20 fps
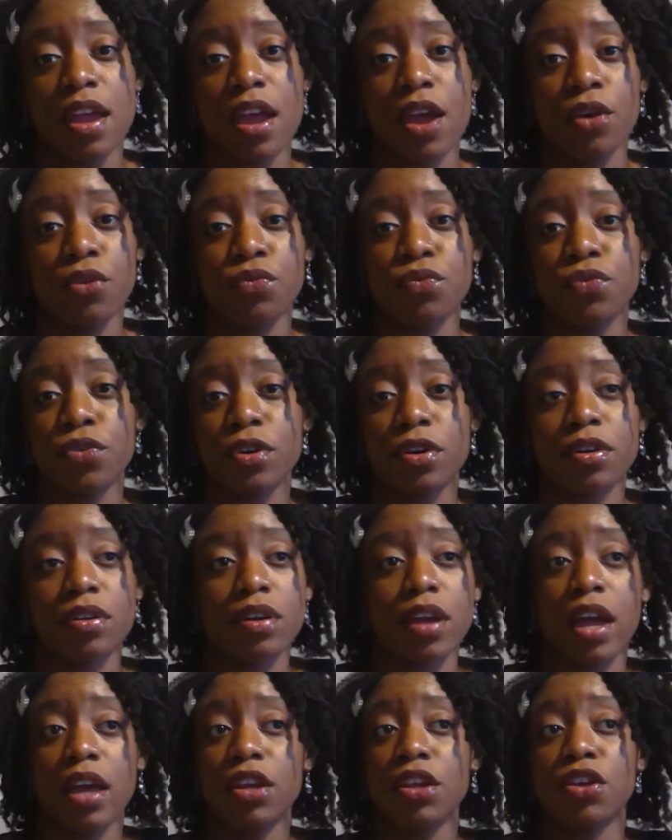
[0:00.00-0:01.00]
And for
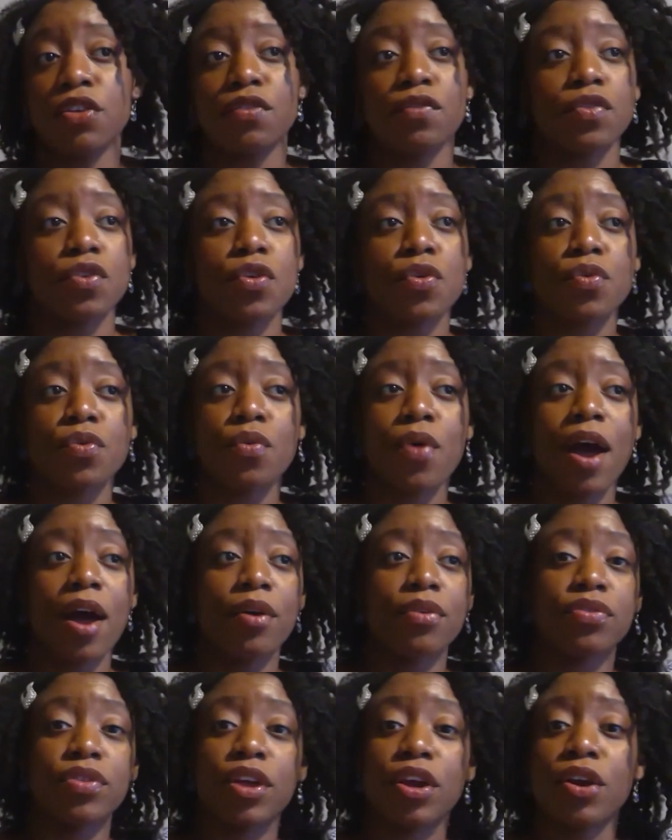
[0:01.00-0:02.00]
any of you
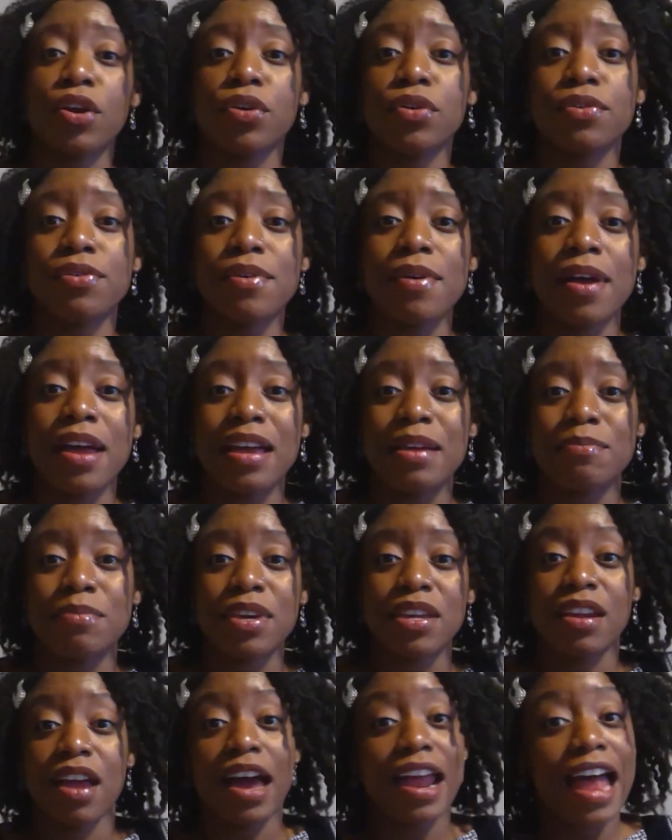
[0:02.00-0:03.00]
out there who
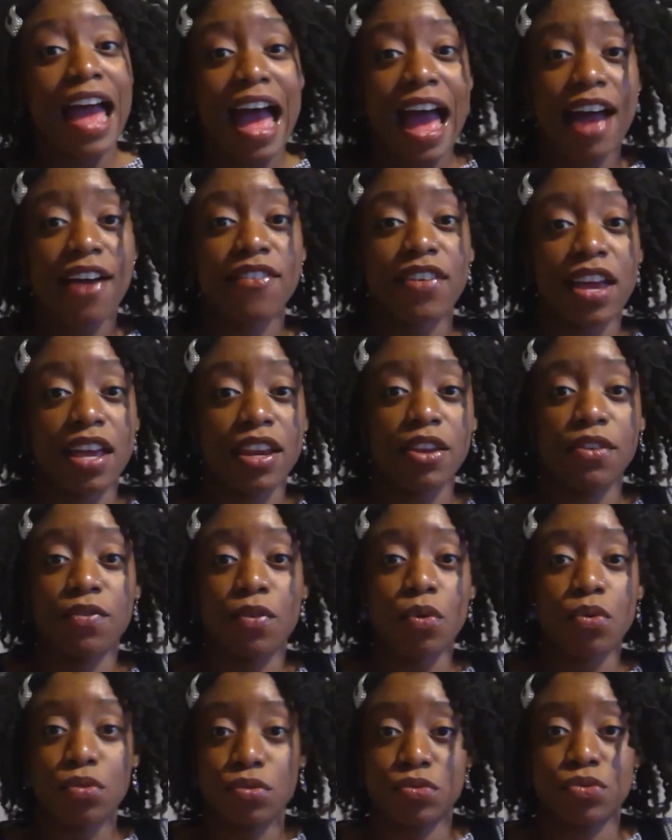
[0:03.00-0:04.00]
may not have any
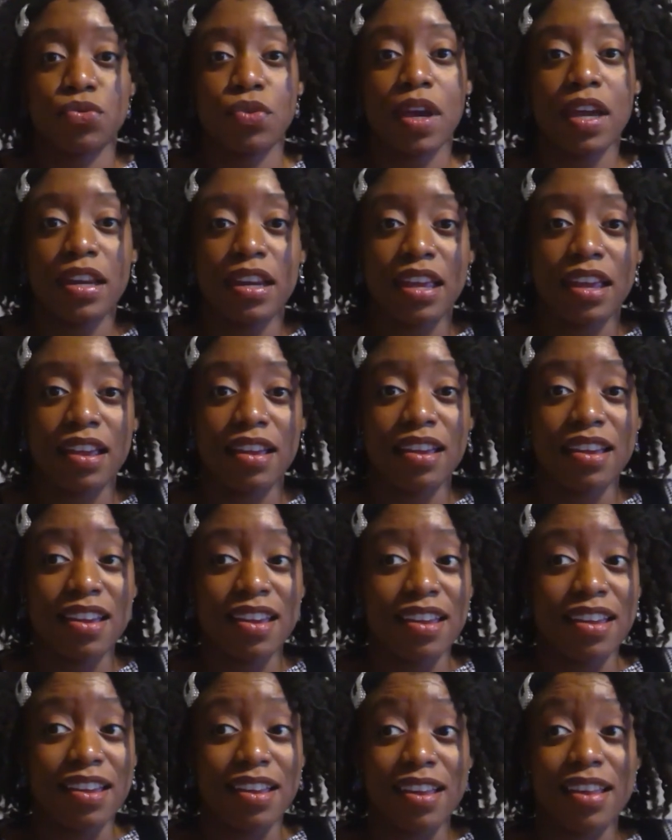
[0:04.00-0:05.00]
vocal training,
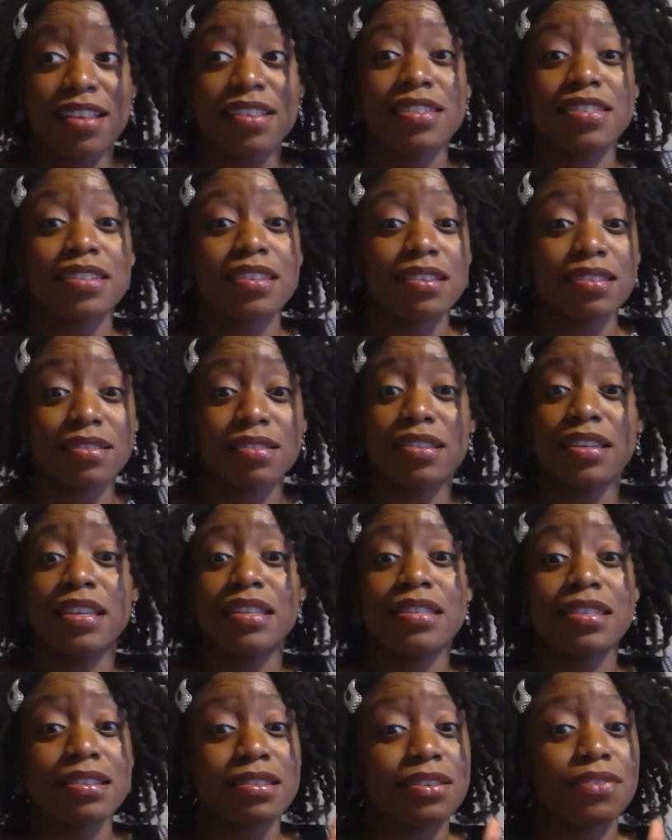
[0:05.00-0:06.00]
it's
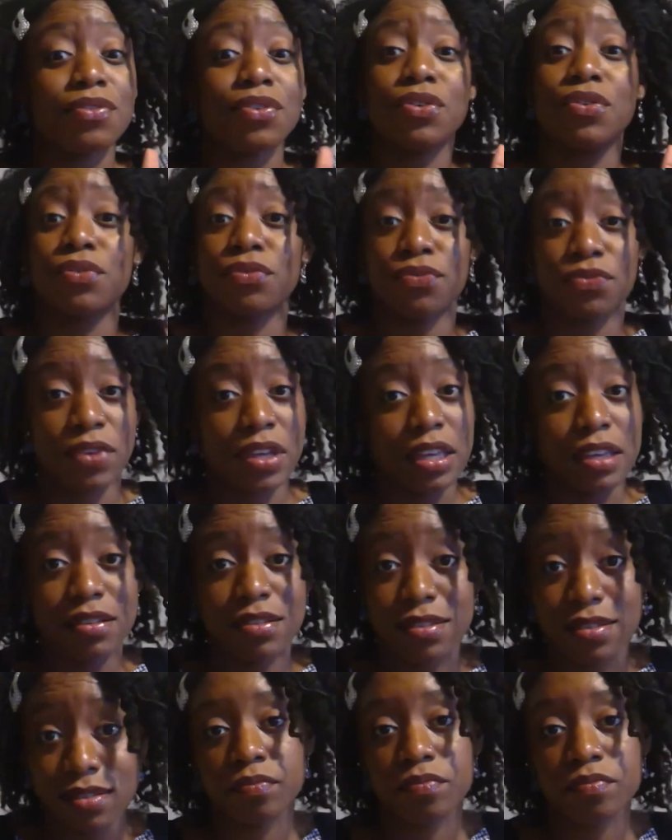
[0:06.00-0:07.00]
a difficult
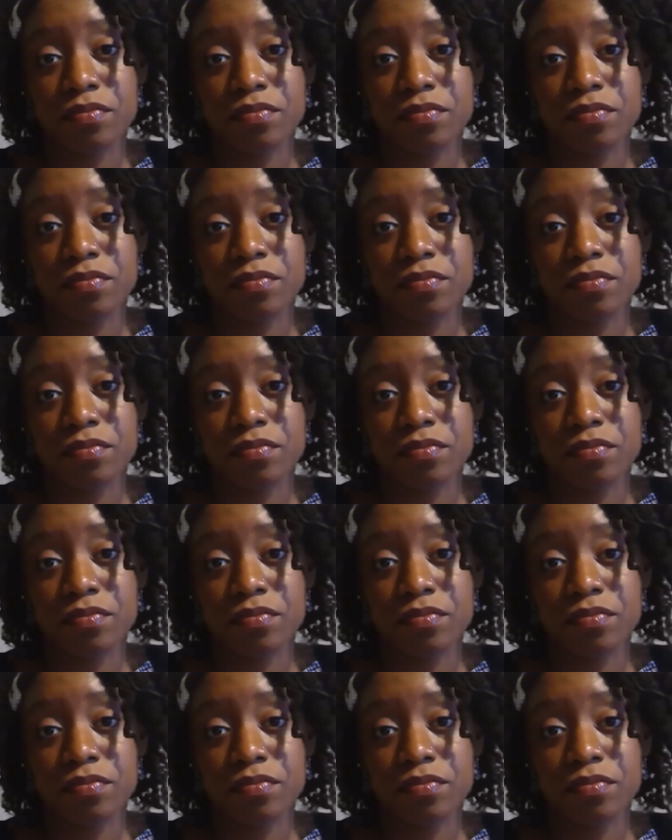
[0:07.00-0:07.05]
feat.